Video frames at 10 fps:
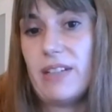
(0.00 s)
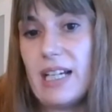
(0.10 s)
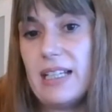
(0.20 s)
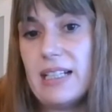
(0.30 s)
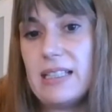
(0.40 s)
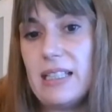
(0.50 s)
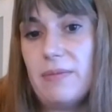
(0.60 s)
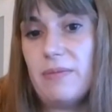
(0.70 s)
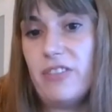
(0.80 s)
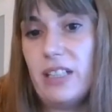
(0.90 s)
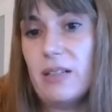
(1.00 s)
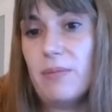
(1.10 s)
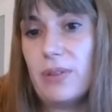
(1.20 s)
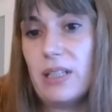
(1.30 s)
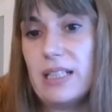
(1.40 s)
trials in Finland,
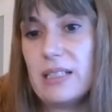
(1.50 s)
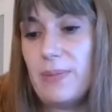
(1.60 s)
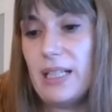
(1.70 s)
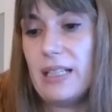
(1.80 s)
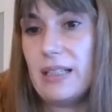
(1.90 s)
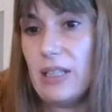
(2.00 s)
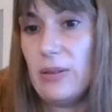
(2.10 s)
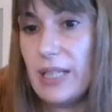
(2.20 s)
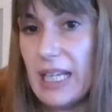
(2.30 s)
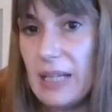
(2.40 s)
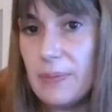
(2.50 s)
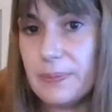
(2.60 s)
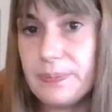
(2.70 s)
Poland, Spain, and the UK.